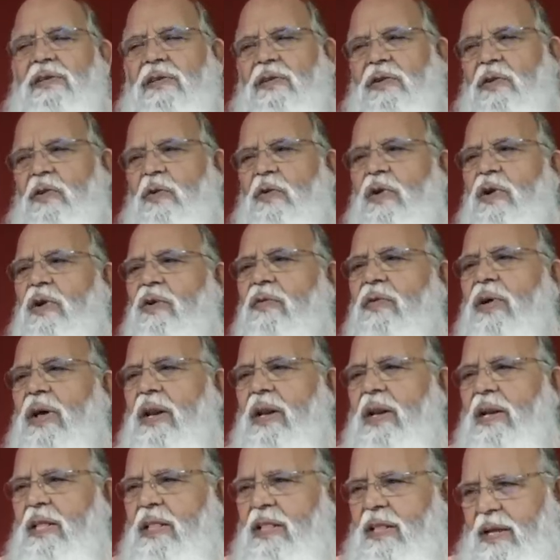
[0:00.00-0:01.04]
so you don't require
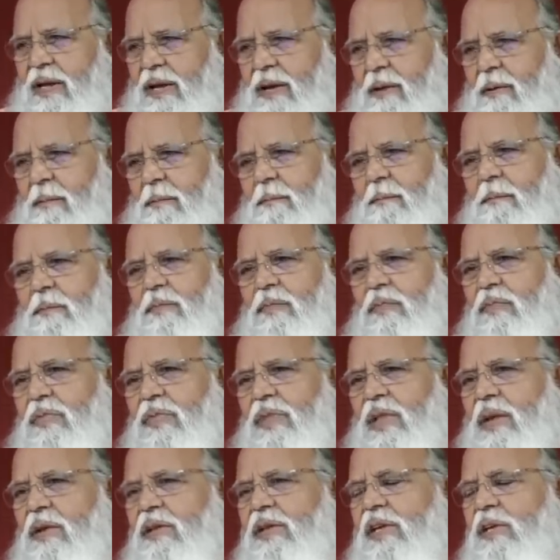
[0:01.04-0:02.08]
anything
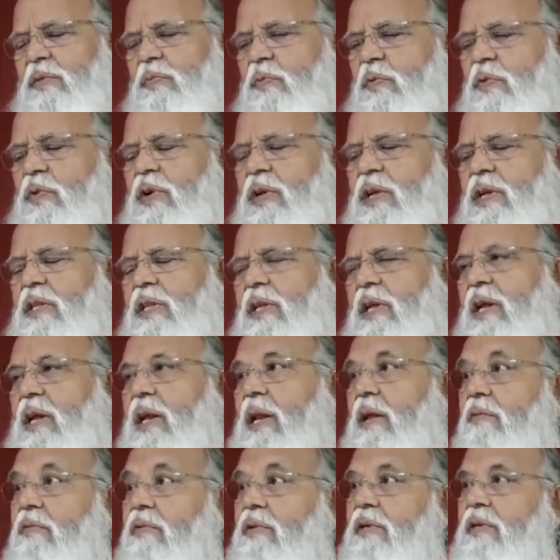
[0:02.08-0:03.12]
then just put the thing
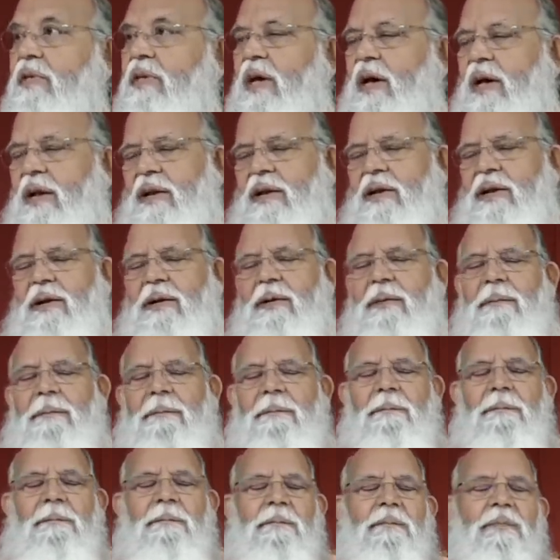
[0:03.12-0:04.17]
everything dark
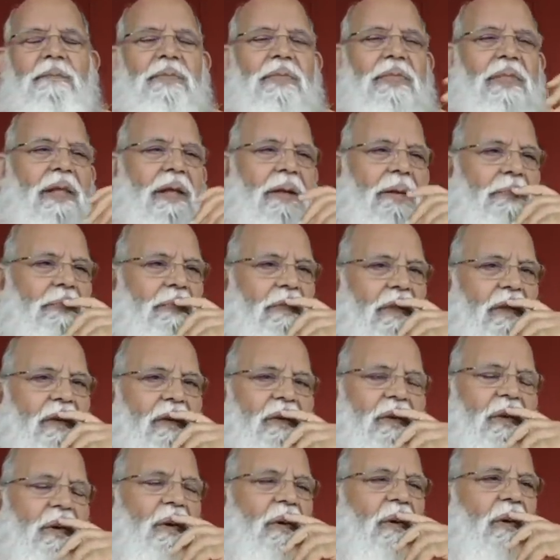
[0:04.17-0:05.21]

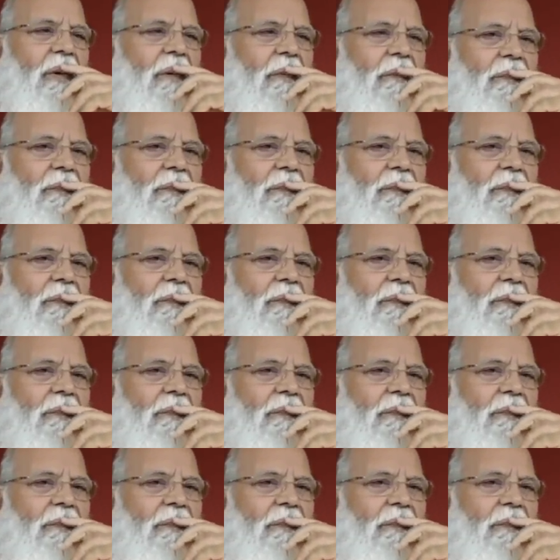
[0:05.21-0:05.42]
so